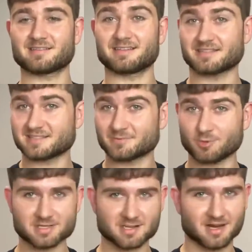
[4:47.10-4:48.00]
this
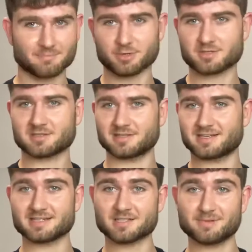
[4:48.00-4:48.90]
was not personally
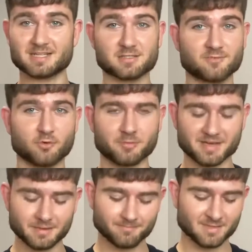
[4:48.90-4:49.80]
customized for
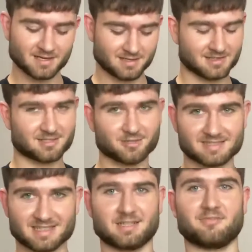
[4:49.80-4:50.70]
me, so it's
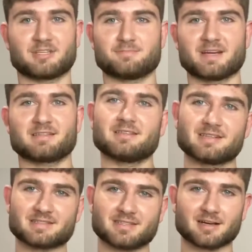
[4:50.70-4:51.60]
kind of expected that
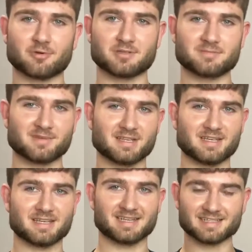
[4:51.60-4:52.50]
it's not going to be
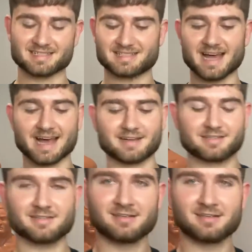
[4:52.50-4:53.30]
the exact